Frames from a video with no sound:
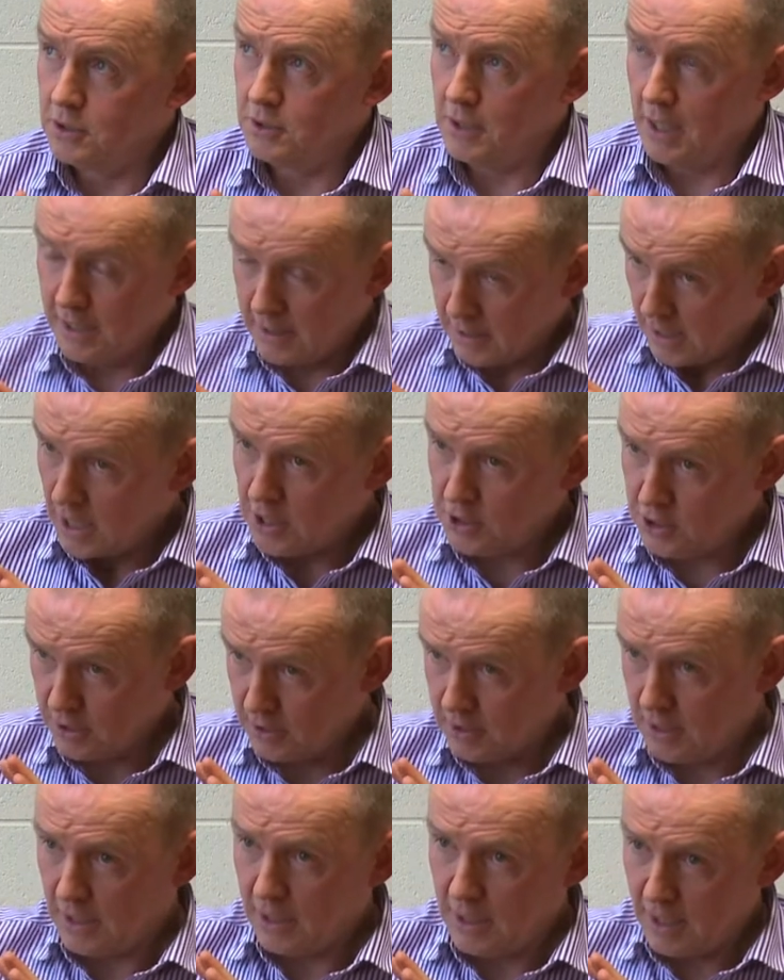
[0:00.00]

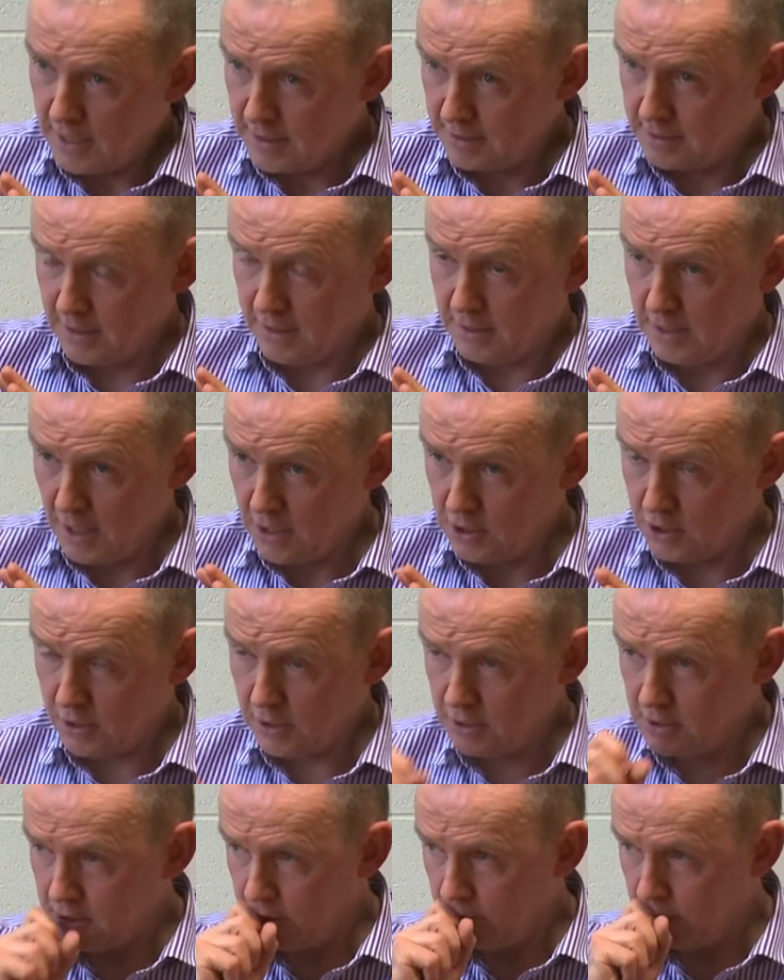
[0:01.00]
engaging the class, engaging
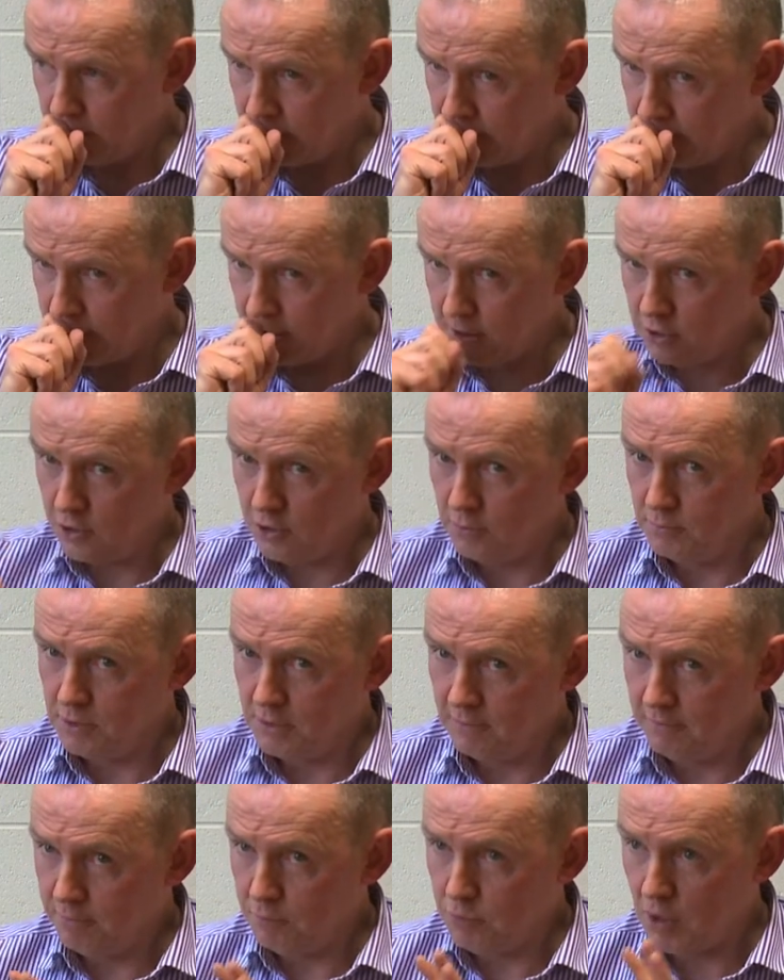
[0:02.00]
the students in terms
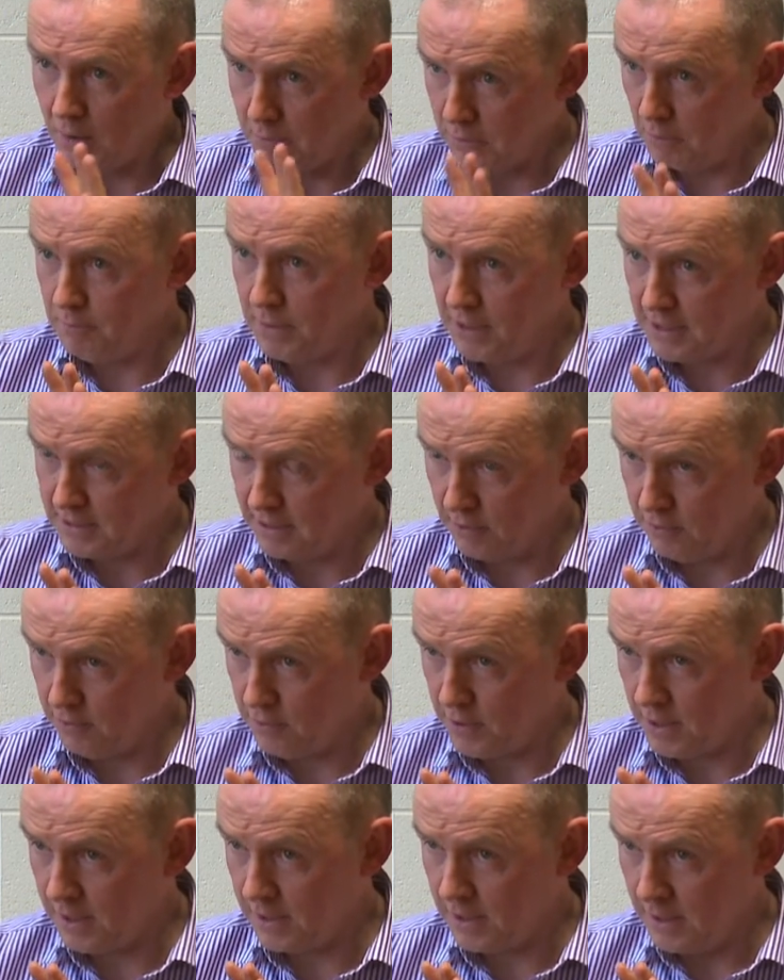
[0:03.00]
of problem-based
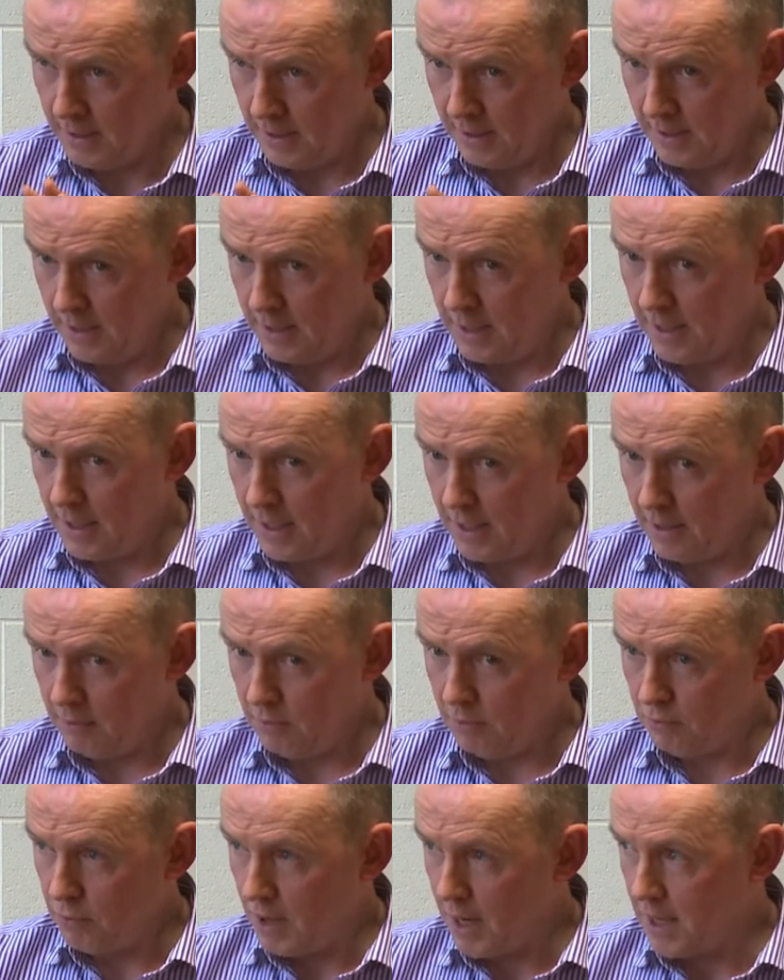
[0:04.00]
learning,
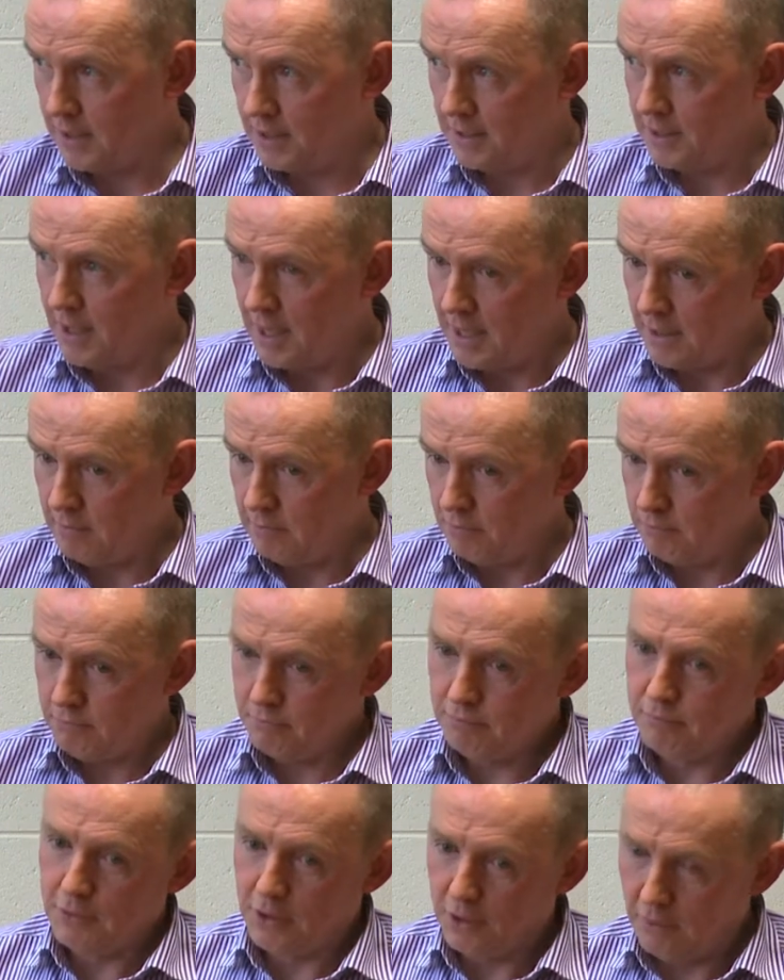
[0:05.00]
rather than,
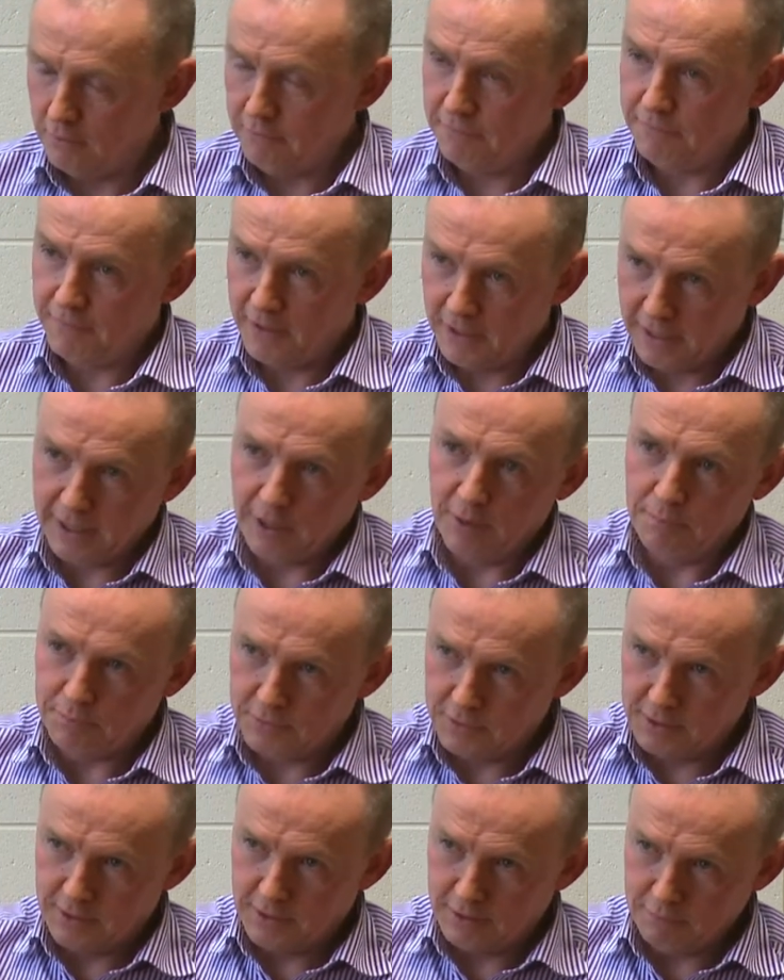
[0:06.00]
filling
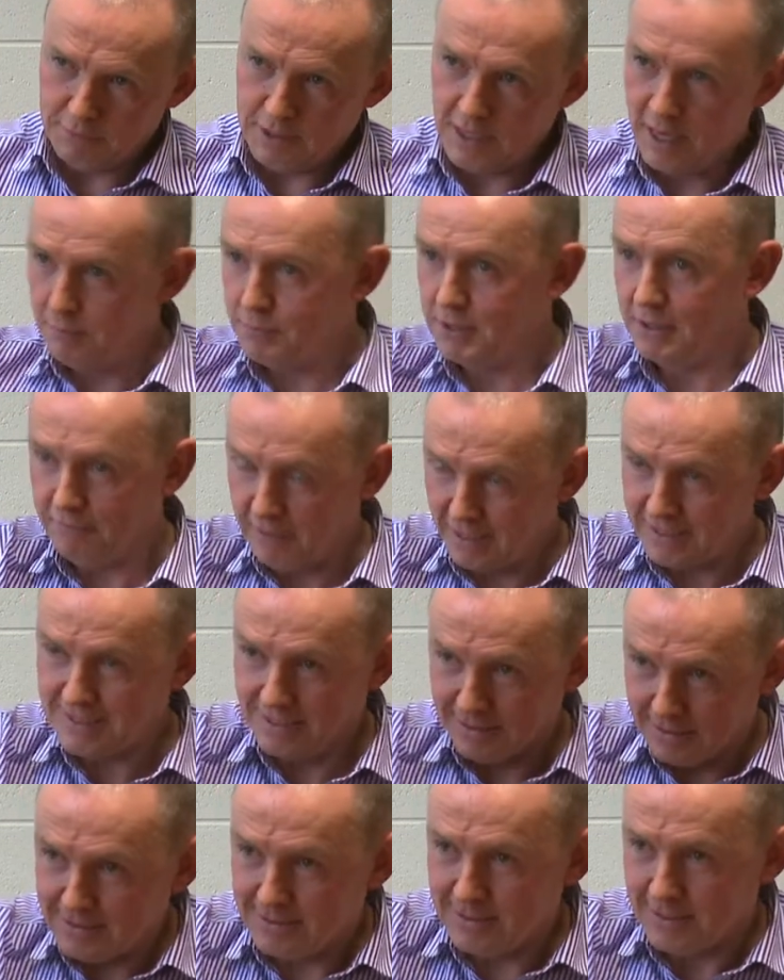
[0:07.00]
up the empty
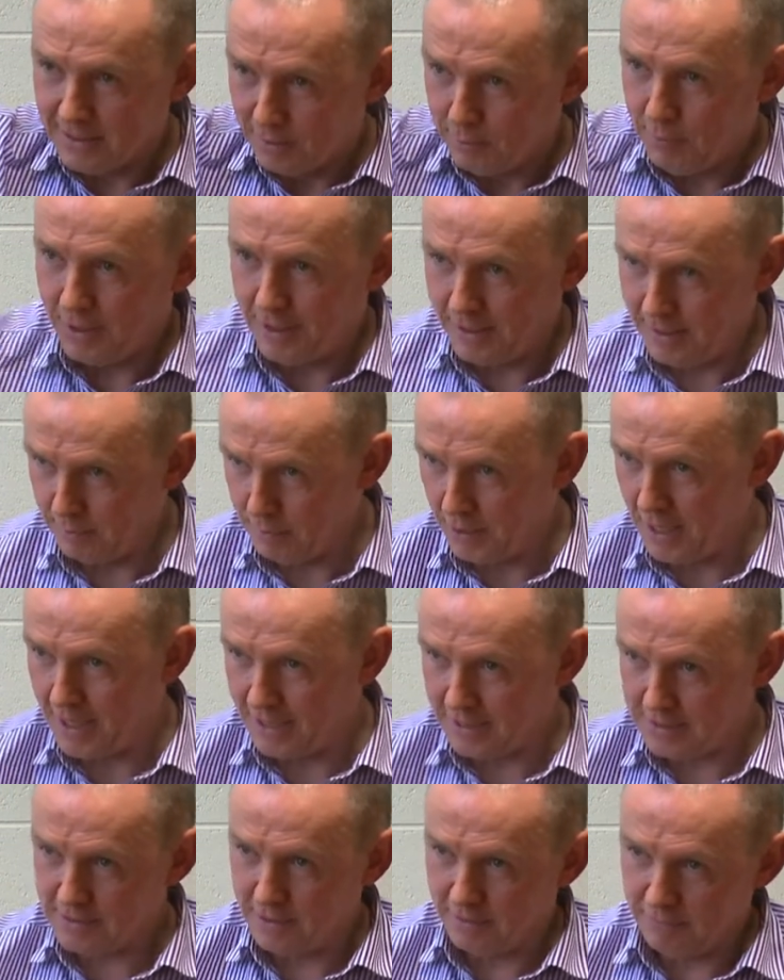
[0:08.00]
vessels in the
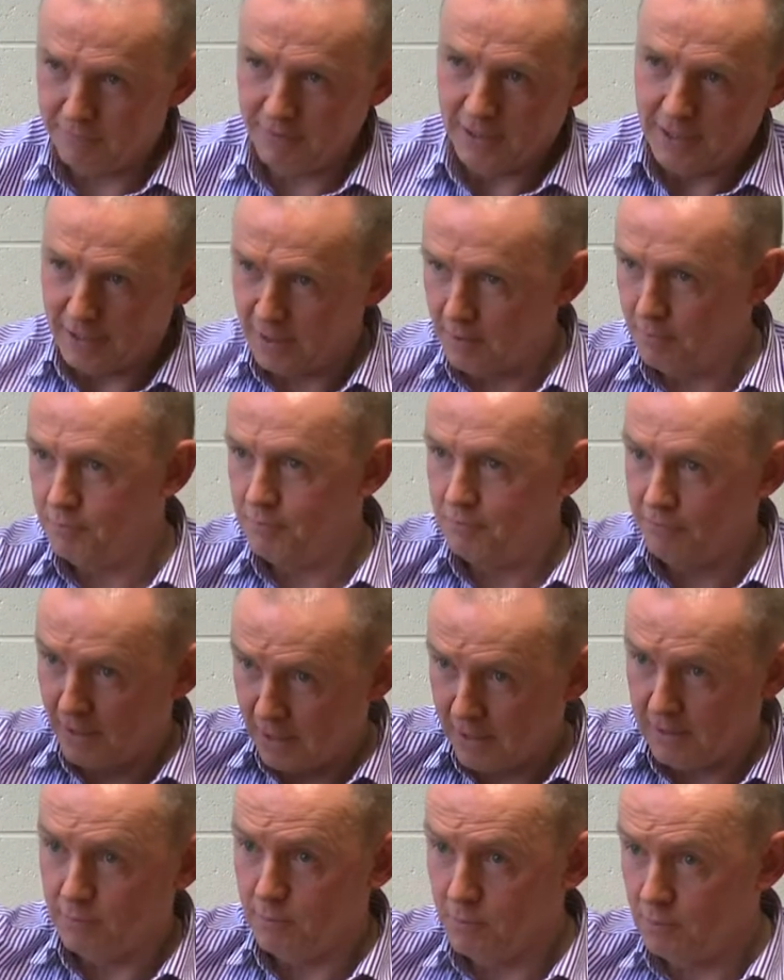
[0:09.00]
past and filling
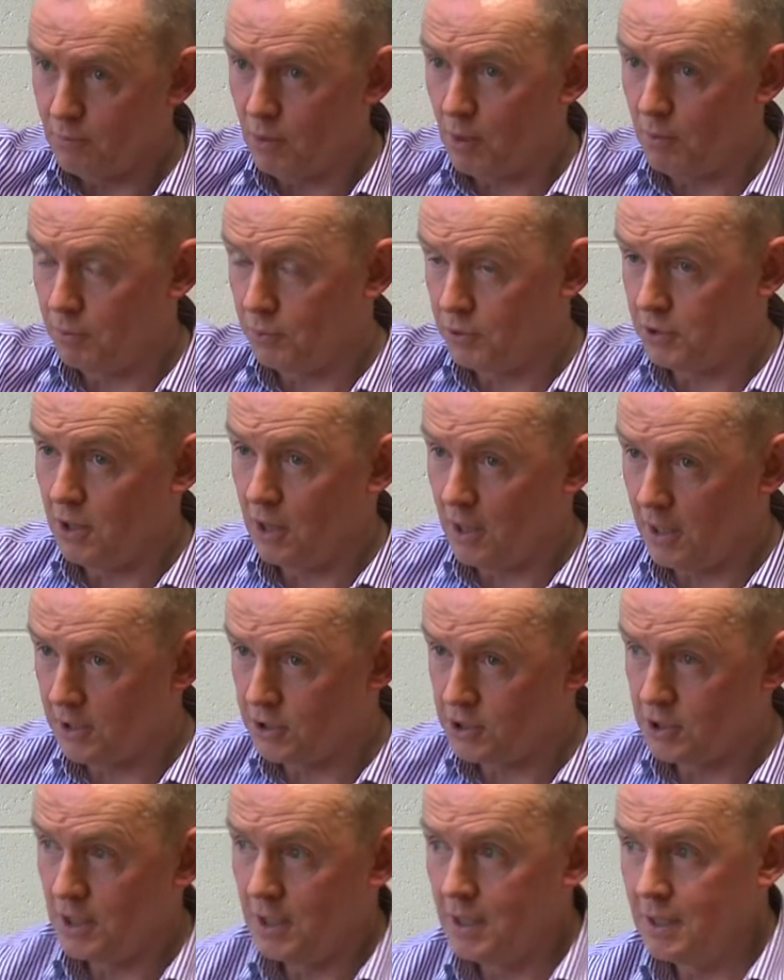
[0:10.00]
them up with
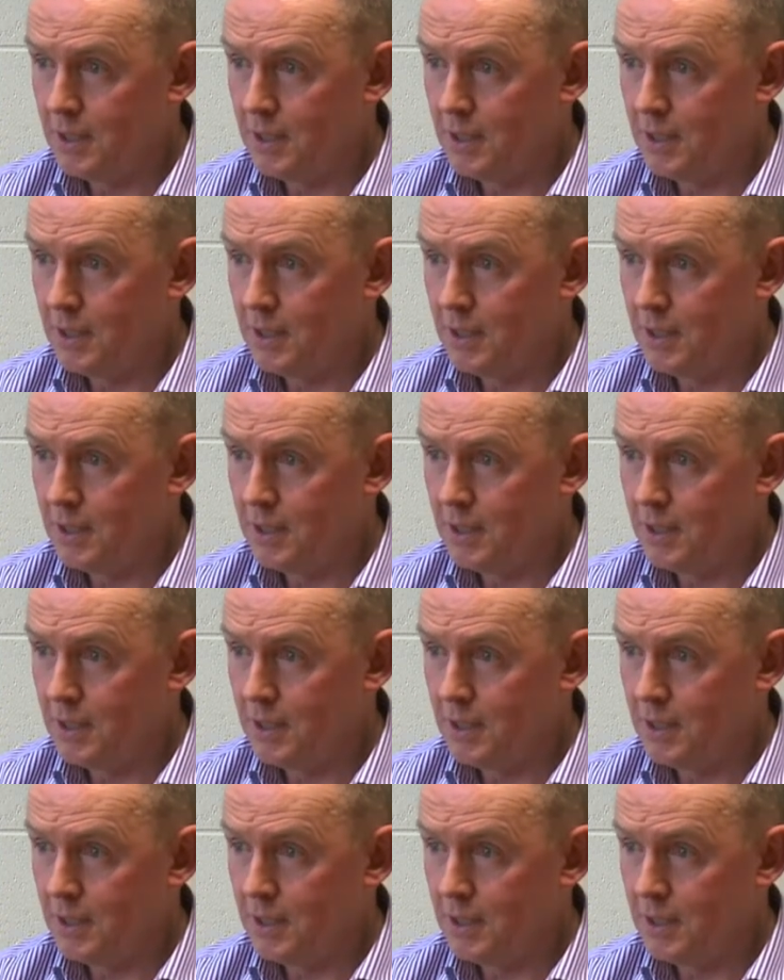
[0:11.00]
knowledge.